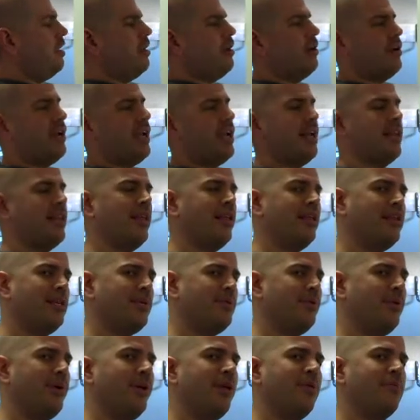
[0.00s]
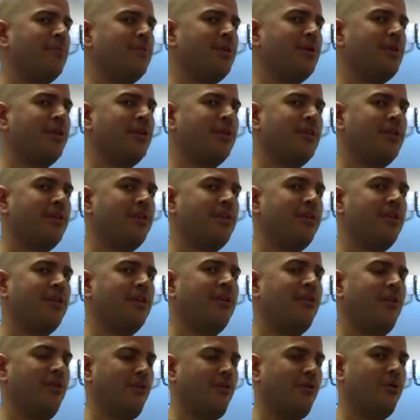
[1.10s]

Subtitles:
Okay, and at this point I'm starting to,